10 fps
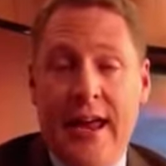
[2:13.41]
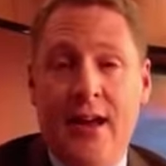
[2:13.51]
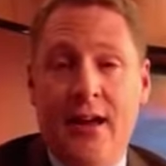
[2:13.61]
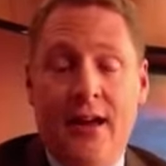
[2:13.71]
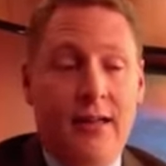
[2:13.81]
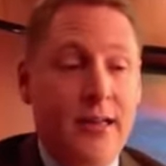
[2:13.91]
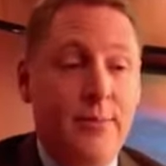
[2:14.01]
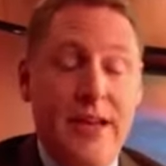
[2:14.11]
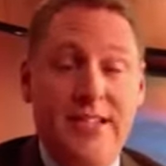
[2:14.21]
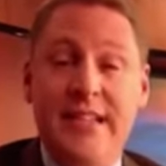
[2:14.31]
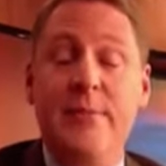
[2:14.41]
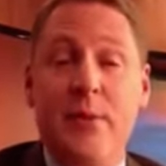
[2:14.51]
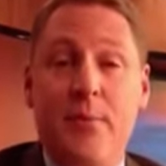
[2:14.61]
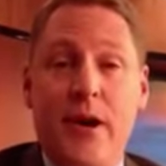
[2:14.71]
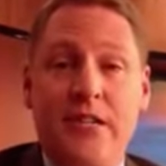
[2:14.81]
And it may
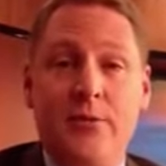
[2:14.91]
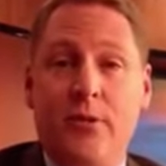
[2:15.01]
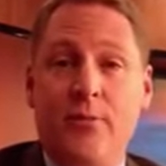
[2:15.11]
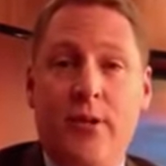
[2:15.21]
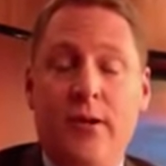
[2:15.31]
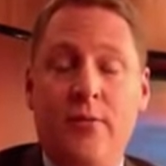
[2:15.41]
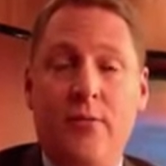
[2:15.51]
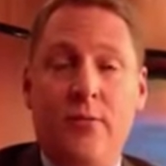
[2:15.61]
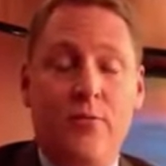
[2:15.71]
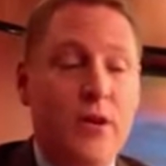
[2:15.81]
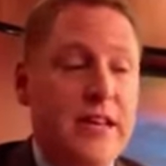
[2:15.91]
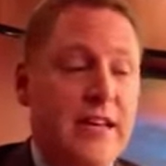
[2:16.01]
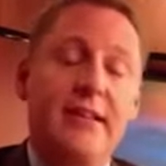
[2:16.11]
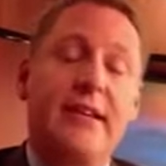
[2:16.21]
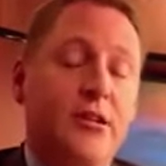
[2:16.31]
seem impossible, but
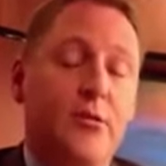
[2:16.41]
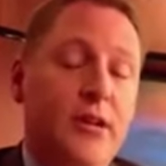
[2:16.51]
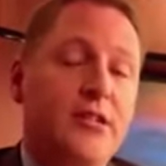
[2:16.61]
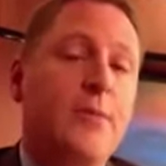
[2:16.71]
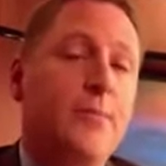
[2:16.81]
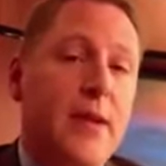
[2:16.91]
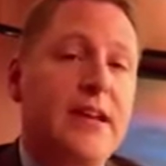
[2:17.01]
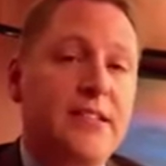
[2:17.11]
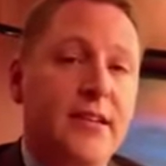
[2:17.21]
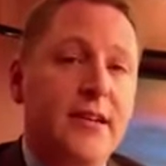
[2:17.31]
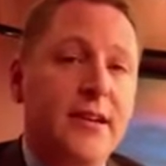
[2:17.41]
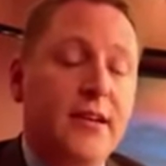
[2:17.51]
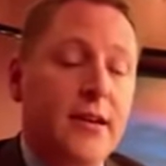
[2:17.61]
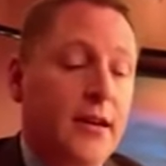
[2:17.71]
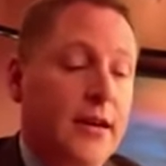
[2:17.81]
when you get down to it, it's amazing